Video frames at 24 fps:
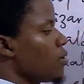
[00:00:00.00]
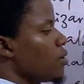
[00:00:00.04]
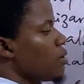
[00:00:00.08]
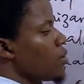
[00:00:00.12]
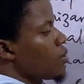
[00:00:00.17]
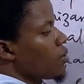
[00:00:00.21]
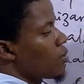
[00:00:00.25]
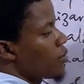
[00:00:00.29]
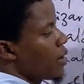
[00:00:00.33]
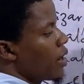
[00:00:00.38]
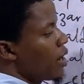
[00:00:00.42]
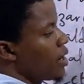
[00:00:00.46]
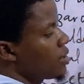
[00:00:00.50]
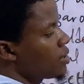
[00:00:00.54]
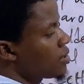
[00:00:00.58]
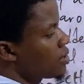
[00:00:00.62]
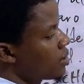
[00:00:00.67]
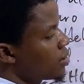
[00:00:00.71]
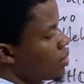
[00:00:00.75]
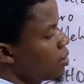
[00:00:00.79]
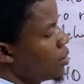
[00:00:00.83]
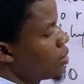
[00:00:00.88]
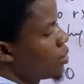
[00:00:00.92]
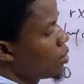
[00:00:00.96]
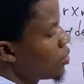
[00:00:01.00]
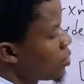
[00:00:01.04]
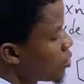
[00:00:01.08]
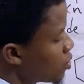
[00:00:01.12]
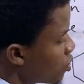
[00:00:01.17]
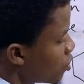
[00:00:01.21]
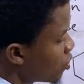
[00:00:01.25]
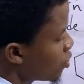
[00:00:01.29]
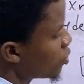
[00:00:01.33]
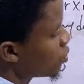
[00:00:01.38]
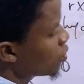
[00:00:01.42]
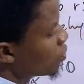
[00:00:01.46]
All right,
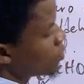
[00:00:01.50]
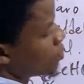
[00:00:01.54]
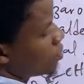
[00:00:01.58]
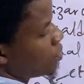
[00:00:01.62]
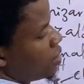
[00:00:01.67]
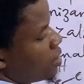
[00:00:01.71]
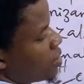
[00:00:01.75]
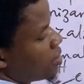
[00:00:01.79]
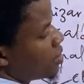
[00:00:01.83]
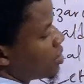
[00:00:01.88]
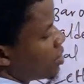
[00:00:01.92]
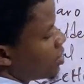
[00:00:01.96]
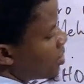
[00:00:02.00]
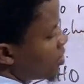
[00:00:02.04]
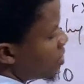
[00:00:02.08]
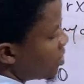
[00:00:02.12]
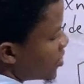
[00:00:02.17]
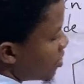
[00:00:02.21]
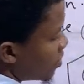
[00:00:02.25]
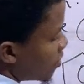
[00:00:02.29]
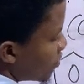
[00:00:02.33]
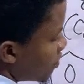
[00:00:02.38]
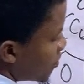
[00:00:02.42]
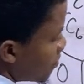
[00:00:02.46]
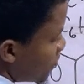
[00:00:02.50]
so this is